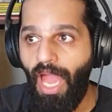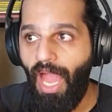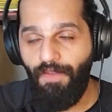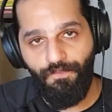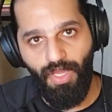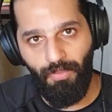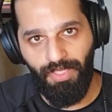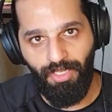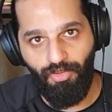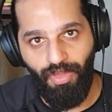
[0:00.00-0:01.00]
everyone
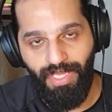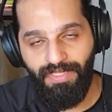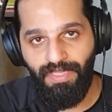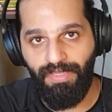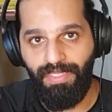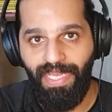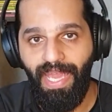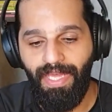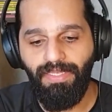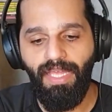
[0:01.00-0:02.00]
agrees that the
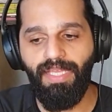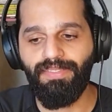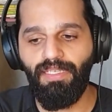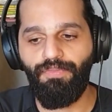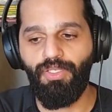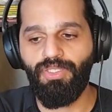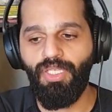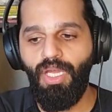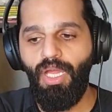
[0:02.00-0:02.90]
head has suffered